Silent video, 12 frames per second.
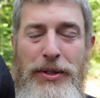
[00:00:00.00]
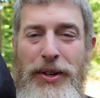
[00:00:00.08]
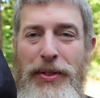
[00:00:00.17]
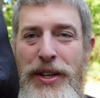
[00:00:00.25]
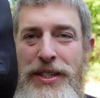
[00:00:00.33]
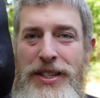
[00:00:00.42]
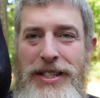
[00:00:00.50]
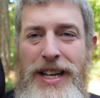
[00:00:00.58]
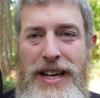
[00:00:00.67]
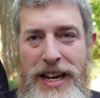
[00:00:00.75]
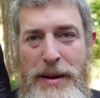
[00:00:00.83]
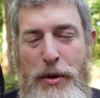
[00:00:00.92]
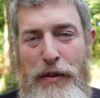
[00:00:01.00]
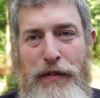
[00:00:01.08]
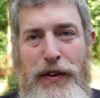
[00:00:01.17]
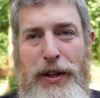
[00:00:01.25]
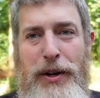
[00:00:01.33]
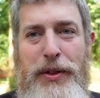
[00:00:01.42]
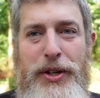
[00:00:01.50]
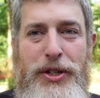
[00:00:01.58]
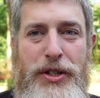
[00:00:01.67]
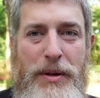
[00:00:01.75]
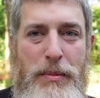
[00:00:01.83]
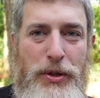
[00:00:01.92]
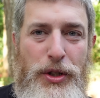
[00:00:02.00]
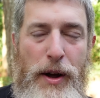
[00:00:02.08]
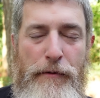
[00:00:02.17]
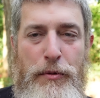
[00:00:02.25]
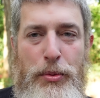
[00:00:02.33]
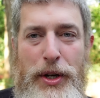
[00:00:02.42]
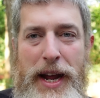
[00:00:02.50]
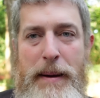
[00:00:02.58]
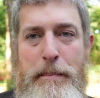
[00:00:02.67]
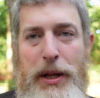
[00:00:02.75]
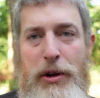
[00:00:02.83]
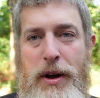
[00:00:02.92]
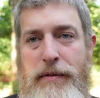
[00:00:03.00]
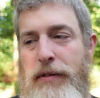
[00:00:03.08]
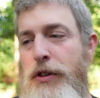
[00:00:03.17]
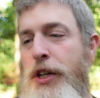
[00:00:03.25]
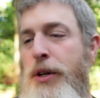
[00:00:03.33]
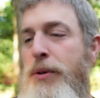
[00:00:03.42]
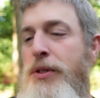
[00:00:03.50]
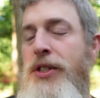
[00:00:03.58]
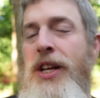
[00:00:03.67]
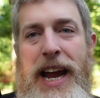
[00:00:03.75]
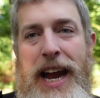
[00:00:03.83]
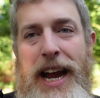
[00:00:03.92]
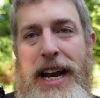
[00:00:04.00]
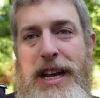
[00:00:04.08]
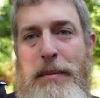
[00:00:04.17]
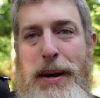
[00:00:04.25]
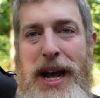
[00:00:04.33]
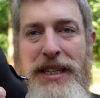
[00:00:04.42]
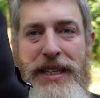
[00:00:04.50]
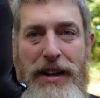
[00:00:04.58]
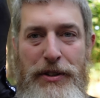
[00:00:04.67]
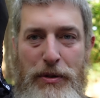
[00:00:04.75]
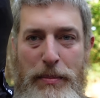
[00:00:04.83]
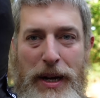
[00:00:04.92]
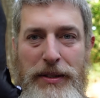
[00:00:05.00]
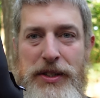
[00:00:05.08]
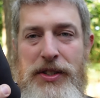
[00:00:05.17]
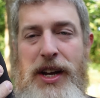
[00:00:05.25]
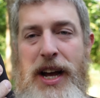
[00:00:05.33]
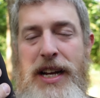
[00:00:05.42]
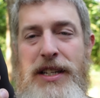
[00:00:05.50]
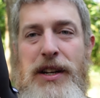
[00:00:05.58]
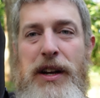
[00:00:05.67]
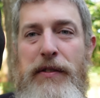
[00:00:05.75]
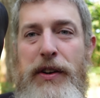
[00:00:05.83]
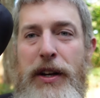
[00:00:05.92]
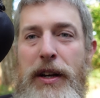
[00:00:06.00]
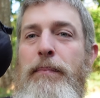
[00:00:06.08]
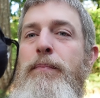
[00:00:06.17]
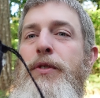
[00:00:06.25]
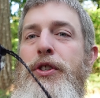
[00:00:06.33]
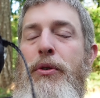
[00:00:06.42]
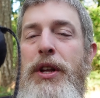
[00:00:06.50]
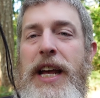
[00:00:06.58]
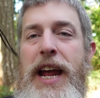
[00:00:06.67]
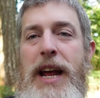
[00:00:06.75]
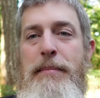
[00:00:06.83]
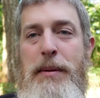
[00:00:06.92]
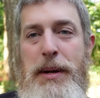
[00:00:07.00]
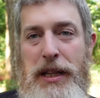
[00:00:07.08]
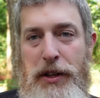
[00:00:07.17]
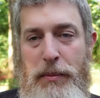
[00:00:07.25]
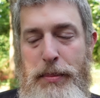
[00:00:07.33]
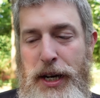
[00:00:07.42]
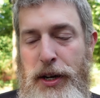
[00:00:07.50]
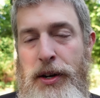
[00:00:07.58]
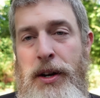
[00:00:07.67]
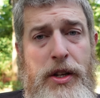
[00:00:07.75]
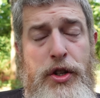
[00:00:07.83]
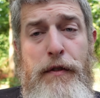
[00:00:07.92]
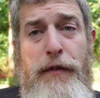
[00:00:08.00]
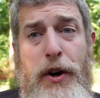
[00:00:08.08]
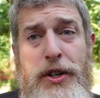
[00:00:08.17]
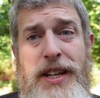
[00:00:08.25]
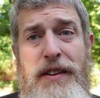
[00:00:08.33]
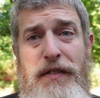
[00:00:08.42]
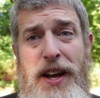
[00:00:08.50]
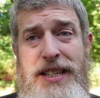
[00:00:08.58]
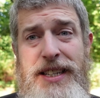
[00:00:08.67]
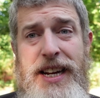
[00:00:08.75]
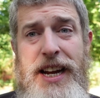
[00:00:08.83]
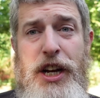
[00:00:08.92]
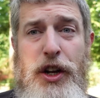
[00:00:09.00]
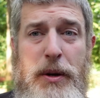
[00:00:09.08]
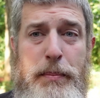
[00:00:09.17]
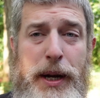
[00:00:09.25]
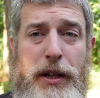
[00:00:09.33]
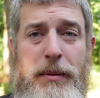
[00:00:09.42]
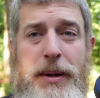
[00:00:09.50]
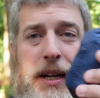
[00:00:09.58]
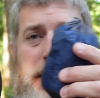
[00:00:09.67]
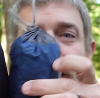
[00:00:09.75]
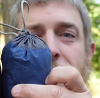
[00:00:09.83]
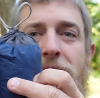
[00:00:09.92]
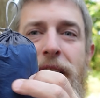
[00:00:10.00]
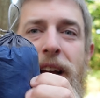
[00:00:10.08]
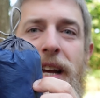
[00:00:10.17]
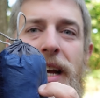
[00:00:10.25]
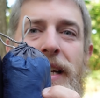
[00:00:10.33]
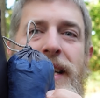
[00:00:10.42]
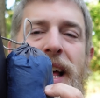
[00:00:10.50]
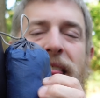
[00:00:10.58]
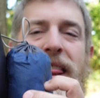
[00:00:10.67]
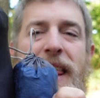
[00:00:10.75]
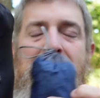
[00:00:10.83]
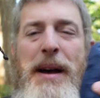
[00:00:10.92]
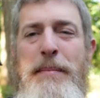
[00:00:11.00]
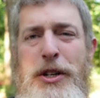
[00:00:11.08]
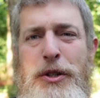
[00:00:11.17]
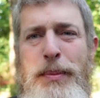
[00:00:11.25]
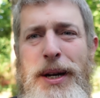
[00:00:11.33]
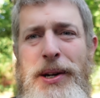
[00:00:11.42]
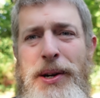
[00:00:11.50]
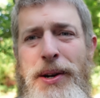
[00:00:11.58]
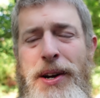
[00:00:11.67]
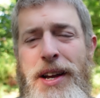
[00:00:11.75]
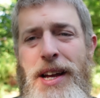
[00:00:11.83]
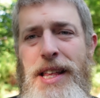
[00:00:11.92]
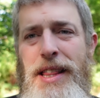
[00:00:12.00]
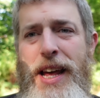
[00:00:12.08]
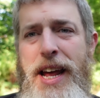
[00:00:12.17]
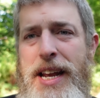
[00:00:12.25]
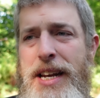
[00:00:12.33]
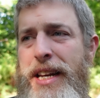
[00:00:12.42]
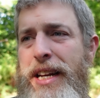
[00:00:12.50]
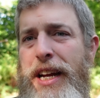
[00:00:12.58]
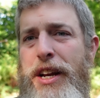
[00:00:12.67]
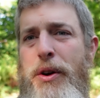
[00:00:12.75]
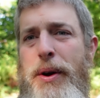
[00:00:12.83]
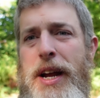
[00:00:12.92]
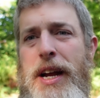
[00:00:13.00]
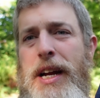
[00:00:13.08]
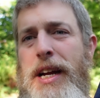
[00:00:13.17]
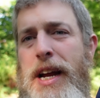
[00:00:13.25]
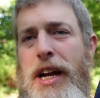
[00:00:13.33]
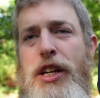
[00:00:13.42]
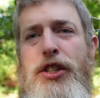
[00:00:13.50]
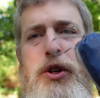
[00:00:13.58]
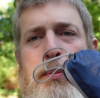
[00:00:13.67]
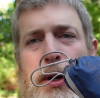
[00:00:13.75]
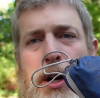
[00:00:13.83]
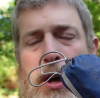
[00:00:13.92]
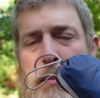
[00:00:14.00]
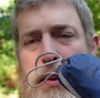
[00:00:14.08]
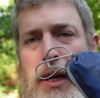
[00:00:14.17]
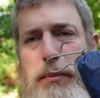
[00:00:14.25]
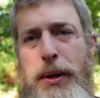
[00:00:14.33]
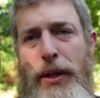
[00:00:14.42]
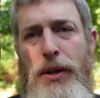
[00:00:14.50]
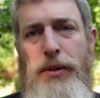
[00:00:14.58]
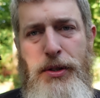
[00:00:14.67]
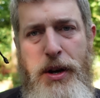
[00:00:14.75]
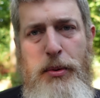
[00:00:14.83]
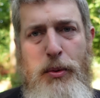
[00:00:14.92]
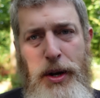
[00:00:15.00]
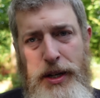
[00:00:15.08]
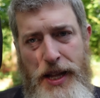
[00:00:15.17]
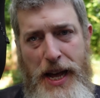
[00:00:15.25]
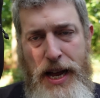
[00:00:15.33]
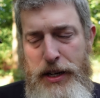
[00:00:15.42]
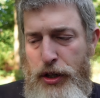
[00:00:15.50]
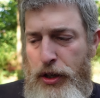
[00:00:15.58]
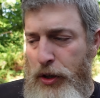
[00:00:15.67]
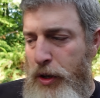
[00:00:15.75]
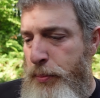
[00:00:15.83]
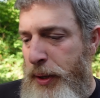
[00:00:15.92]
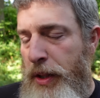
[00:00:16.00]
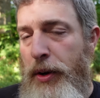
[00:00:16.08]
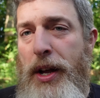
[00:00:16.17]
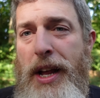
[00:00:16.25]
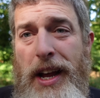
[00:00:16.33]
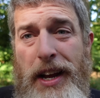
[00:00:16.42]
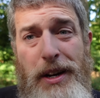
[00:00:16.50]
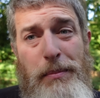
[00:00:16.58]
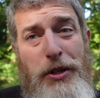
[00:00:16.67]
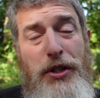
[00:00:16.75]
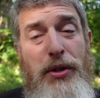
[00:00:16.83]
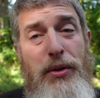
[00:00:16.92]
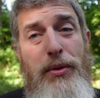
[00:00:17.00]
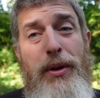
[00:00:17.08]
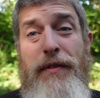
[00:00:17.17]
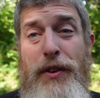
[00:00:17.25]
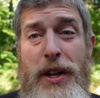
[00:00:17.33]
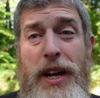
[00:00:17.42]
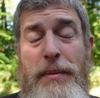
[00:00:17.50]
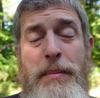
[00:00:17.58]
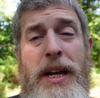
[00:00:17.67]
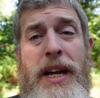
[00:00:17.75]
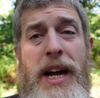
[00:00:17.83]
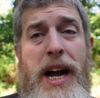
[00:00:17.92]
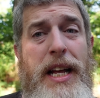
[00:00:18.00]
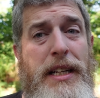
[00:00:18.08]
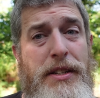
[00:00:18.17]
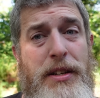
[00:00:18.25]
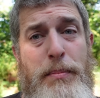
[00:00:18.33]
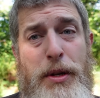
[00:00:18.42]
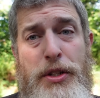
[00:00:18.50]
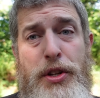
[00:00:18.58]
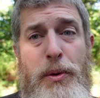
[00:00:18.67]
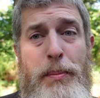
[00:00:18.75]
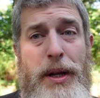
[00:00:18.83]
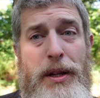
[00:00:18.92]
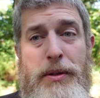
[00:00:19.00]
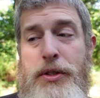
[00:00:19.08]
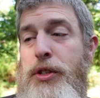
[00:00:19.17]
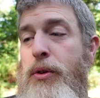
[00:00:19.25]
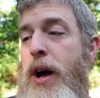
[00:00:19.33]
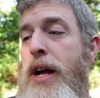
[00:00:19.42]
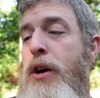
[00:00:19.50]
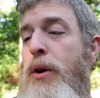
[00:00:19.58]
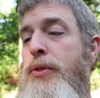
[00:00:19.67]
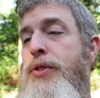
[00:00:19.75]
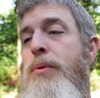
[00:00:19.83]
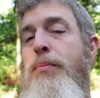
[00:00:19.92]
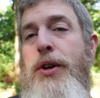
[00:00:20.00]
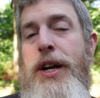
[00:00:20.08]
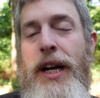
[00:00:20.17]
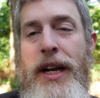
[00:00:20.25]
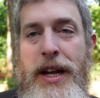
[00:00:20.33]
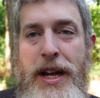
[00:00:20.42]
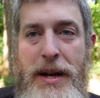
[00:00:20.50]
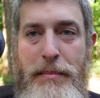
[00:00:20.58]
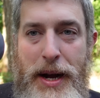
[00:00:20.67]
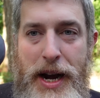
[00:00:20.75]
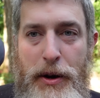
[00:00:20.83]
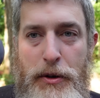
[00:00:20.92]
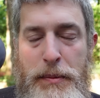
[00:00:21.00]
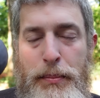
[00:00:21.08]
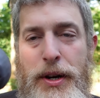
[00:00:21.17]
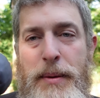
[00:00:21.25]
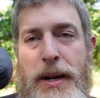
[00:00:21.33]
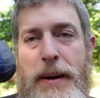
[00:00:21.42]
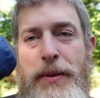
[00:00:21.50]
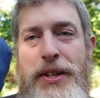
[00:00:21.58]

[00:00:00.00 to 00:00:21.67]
So this is the Nemo pillow. This is the most comfortable camp pillow I've ever used, and it packs down to about the size of a soda can, maybe a little bigger. So first, investing in a good pillow because it's not that much bigger than, you know, a super compact pillow. So number one, that good pillow. And number two, if you're like me, I like to sleep on two pillows. So I also bring my Eros Premium.